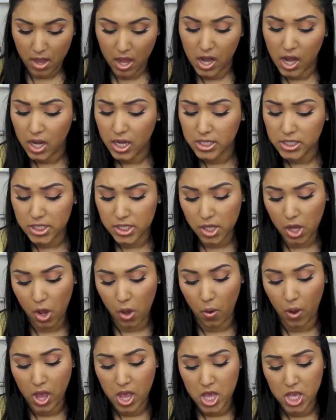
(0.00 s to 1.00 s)
And
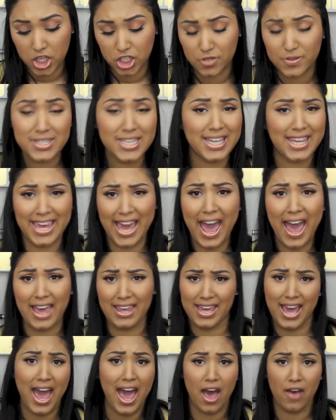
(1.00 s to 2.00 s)
so she was like,
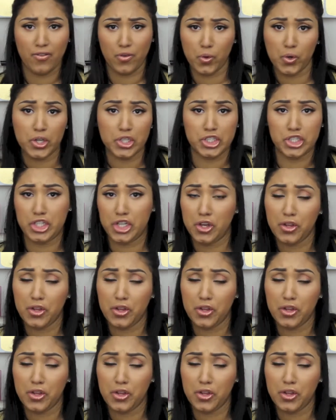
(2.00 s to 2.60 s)
yeah, yeah, of course.